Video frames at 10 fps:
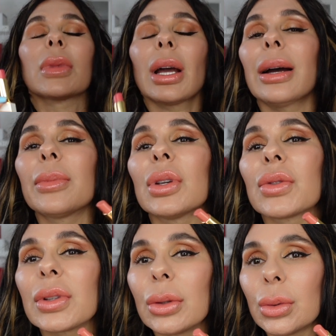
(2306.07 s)
I'm
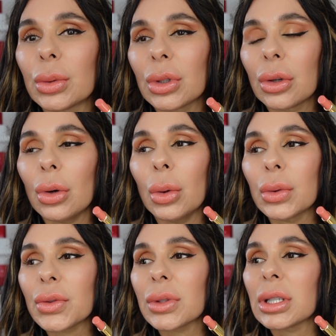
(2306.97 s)
using Nude
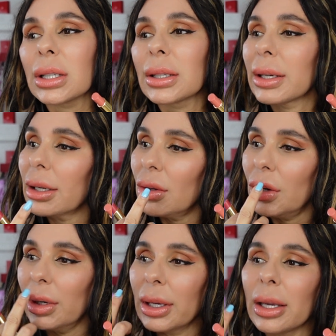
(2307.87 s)
Coast
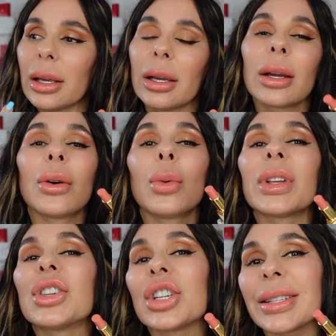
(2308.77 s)

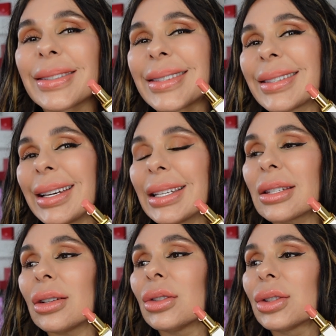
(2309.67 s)
with Jet Set
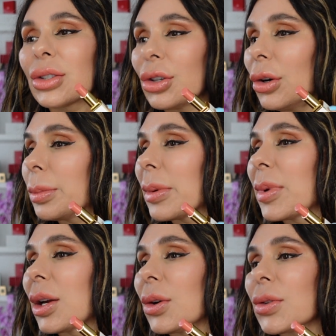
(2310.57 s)
on top
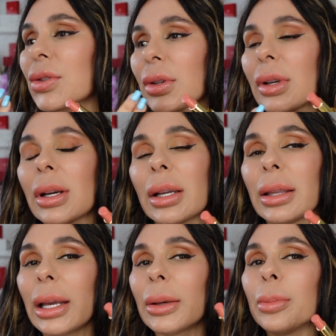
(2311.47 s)
because
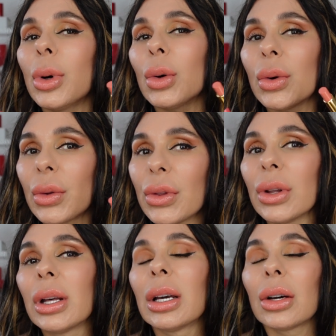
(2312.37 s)
they both
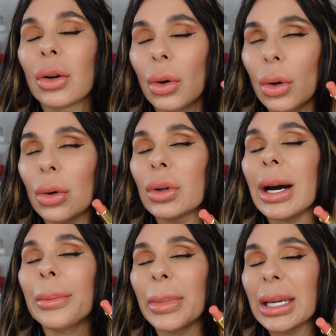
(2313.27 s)
go
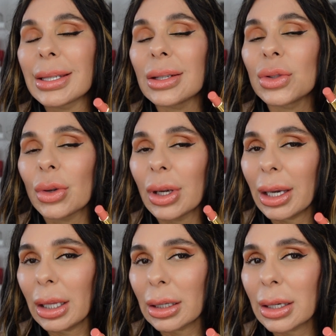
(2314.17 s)
amazing
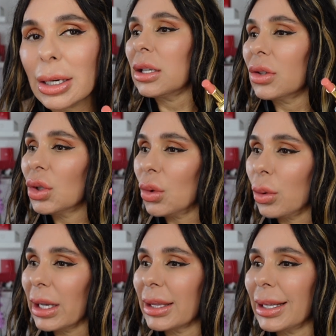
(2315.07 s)
together. If you
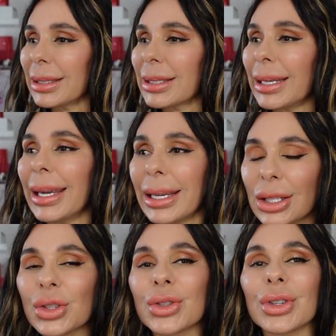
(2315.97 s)
want that
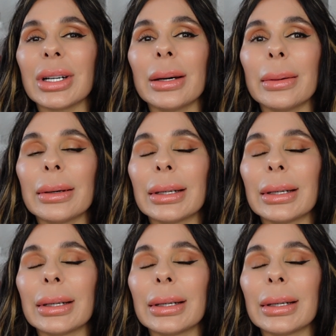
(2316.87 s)
extra